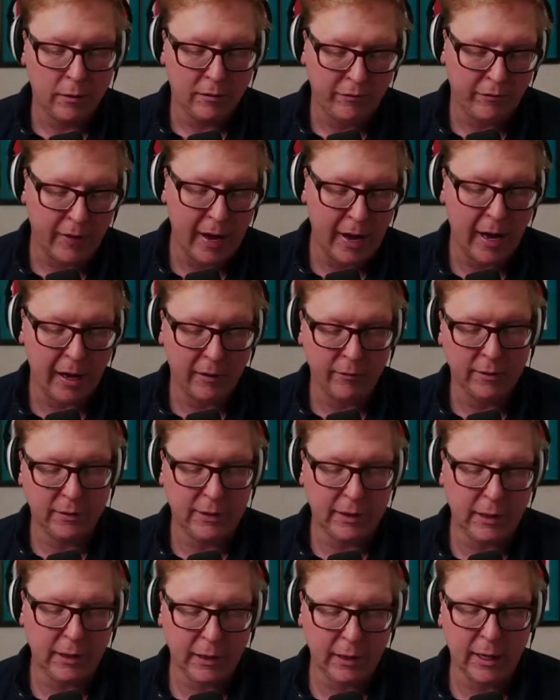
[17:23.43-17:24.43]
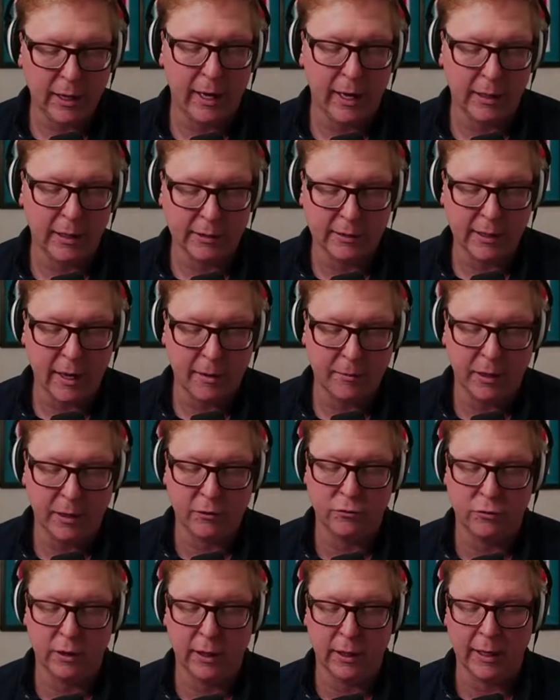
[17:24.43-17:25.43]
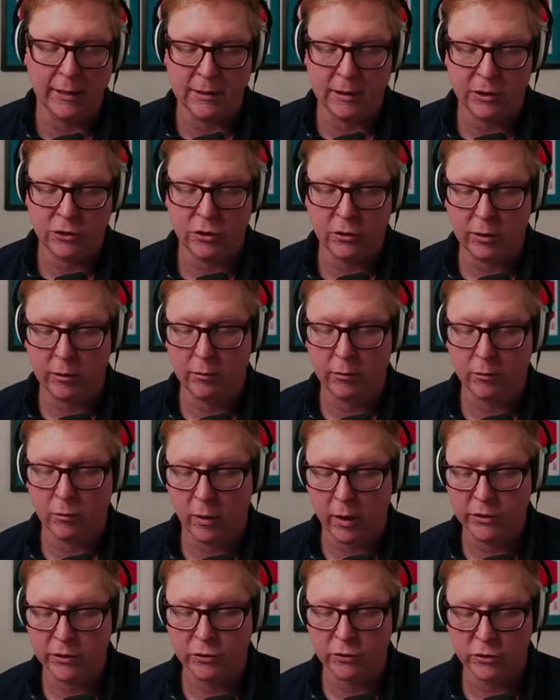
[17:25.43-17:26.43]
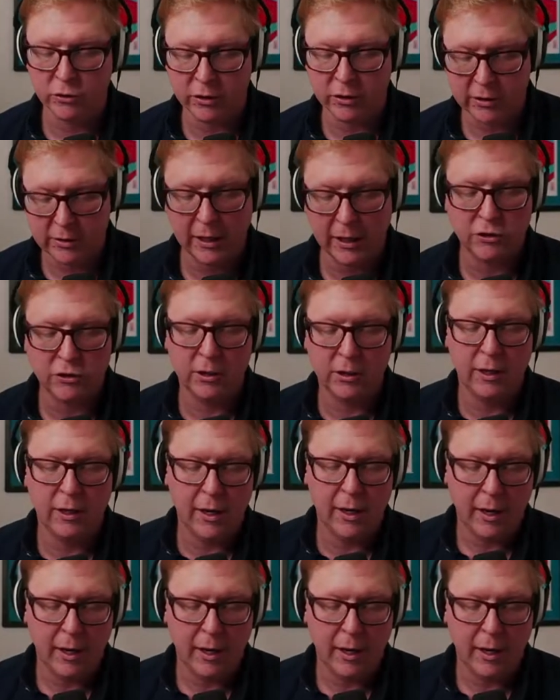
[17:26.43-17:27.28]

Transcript: Five, DEI is not being treated as an issue that requires urgent attention.